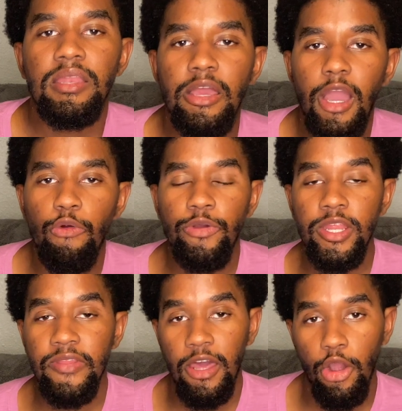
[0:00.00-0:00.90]
Now y'all,
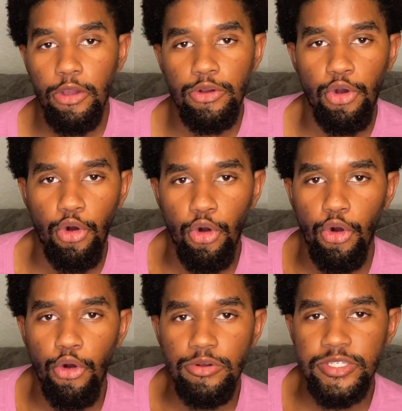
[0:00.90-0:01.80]
reading that
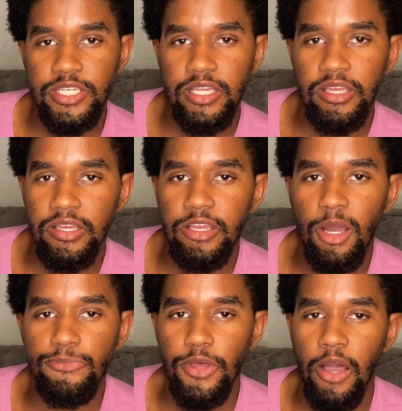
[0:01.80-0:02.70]
article, she
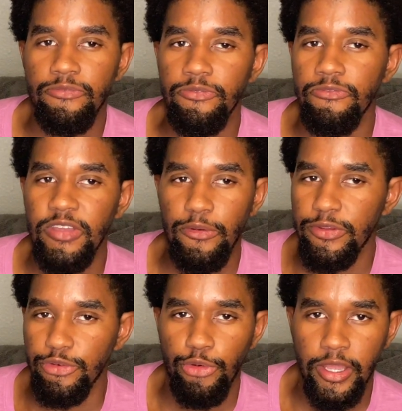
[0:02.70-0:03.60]
comes off very
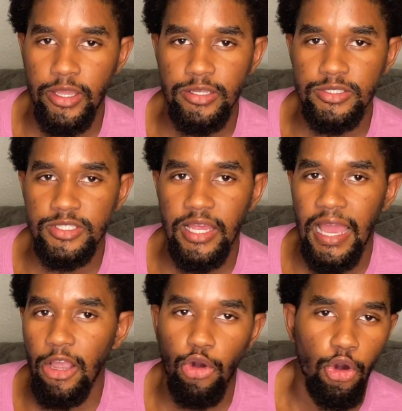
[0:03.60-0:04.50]
deranged,
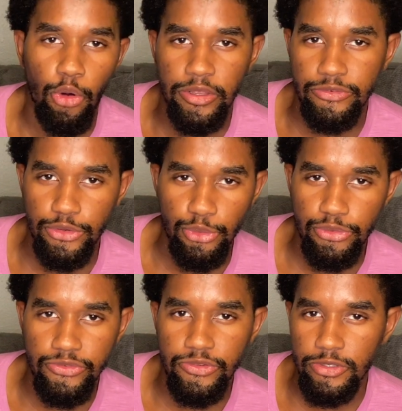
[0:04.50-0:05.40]

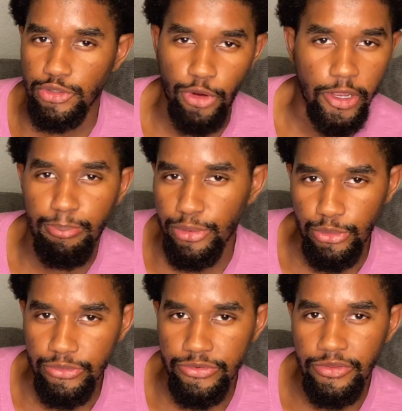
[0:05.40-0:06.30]
alcohol-induced, drunk
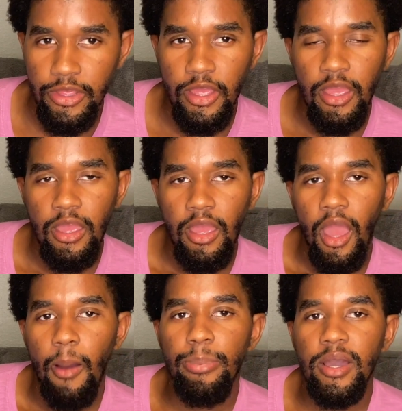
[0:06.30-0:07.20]
boots.
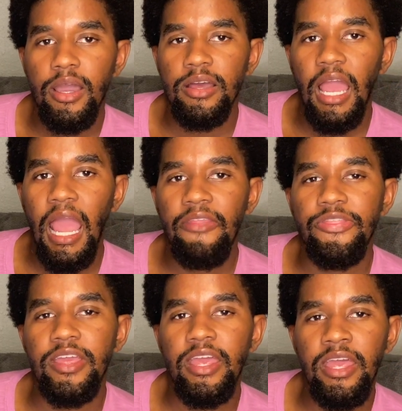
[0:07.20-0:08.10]
But at
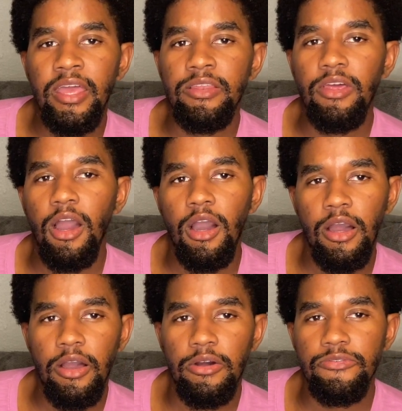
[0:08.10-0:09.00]
the end
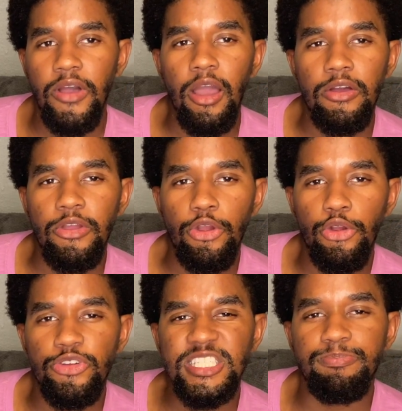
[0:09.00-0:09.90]
of
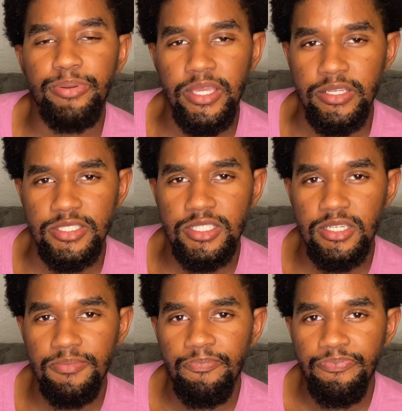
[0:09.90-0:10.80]
her speech,